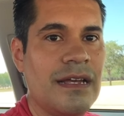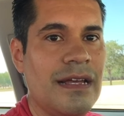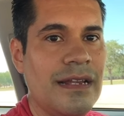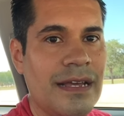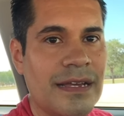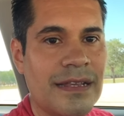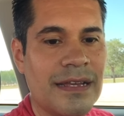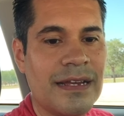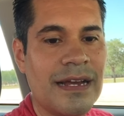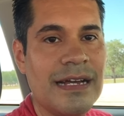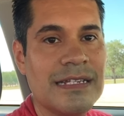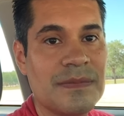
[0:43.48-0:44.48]
I like the
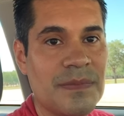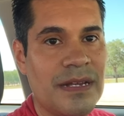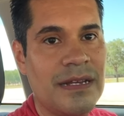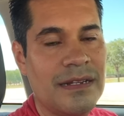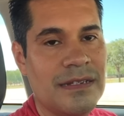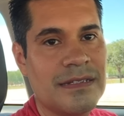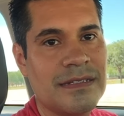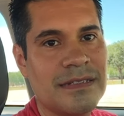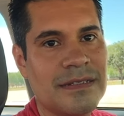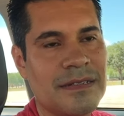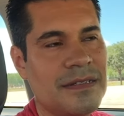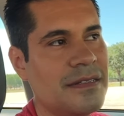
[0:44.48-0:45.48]
gas mileage
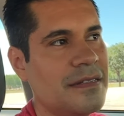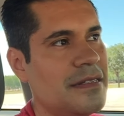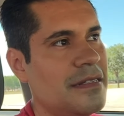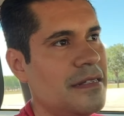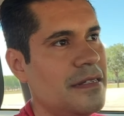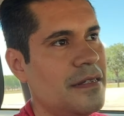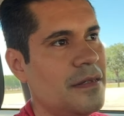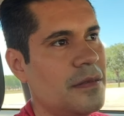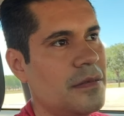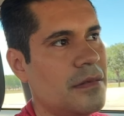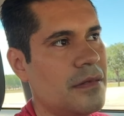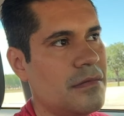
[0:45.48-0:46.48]

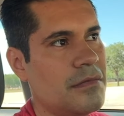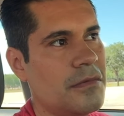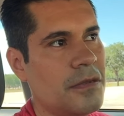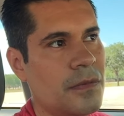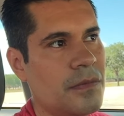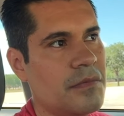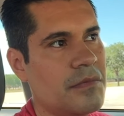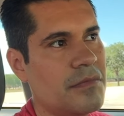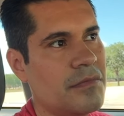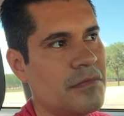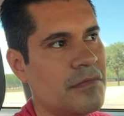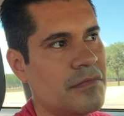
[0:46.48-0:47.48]
when
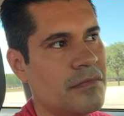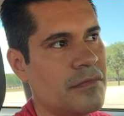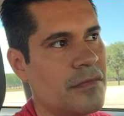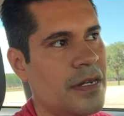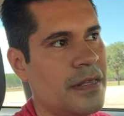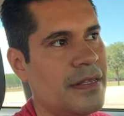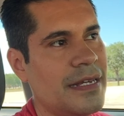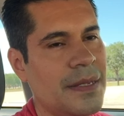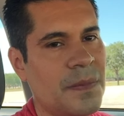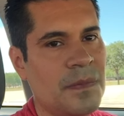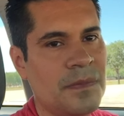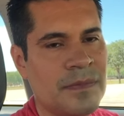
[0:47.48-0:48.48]
mm, one
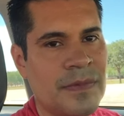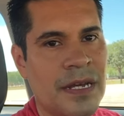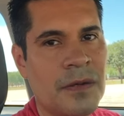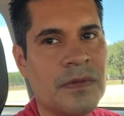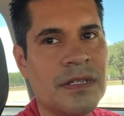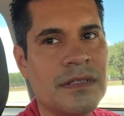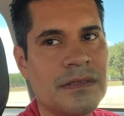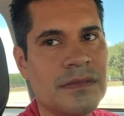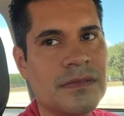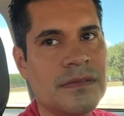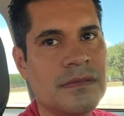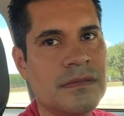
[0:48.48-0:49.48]
time I went
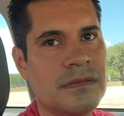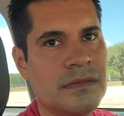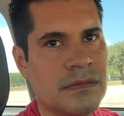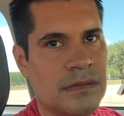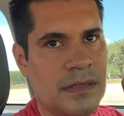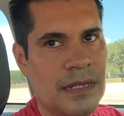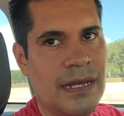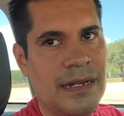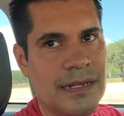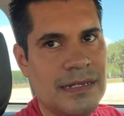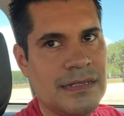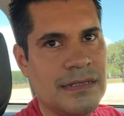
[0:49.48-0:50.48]
to
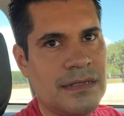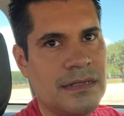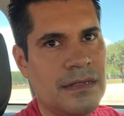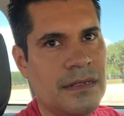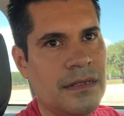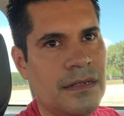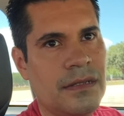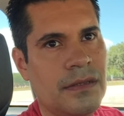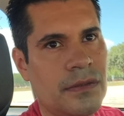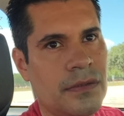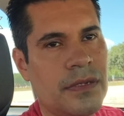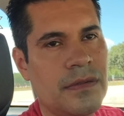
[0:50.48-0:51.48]
Dallas
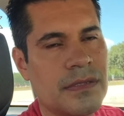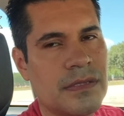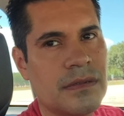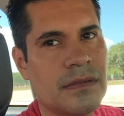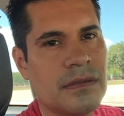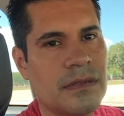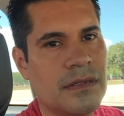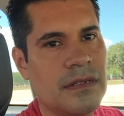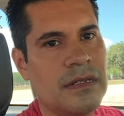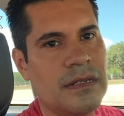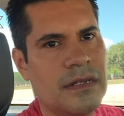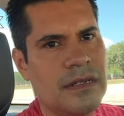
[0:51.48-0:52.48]
to Houston
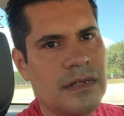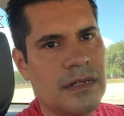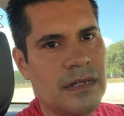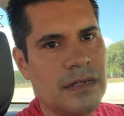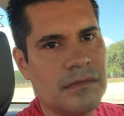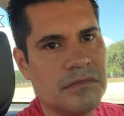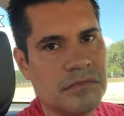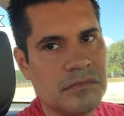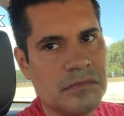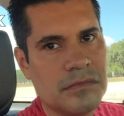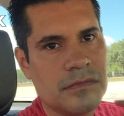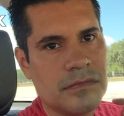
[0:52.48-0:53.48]
and